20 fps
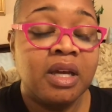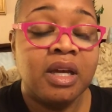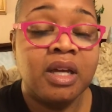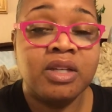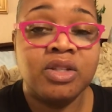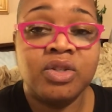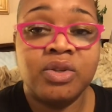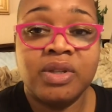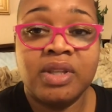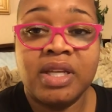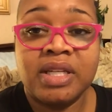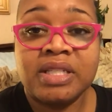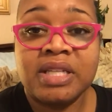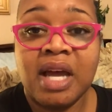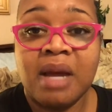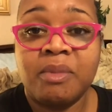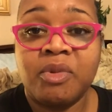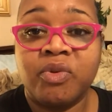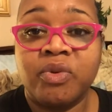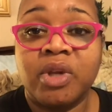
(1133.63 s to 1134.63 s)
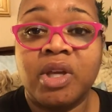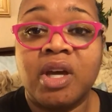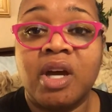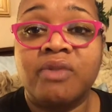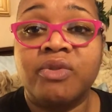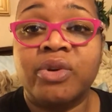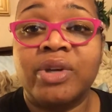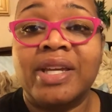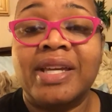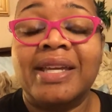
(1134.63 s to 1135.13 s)
And during that time of
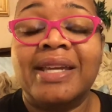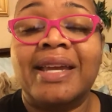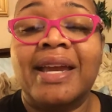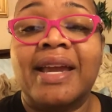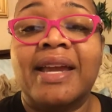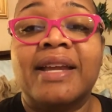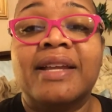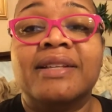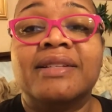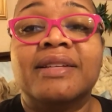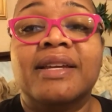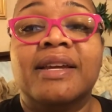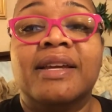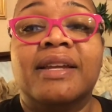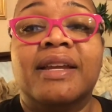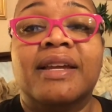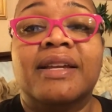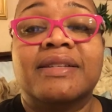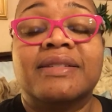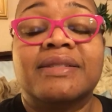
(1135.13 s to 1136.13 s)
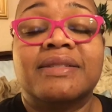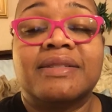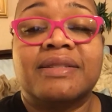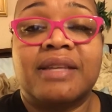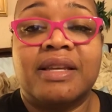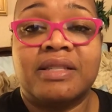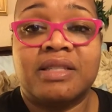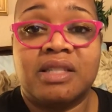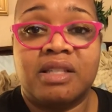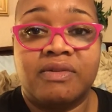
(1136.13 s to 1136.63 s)
recovery, he gained an
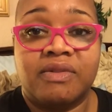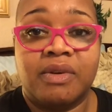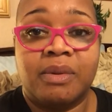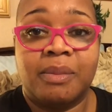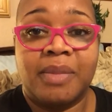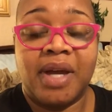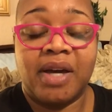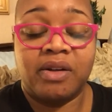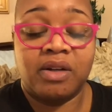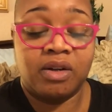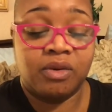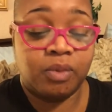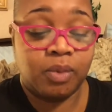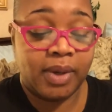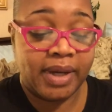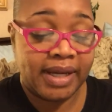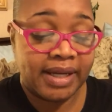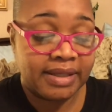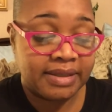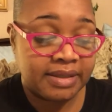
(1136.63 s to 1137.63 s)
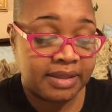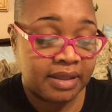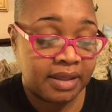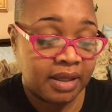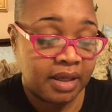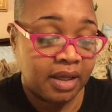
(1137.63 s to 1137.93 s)
excessive amount of weight.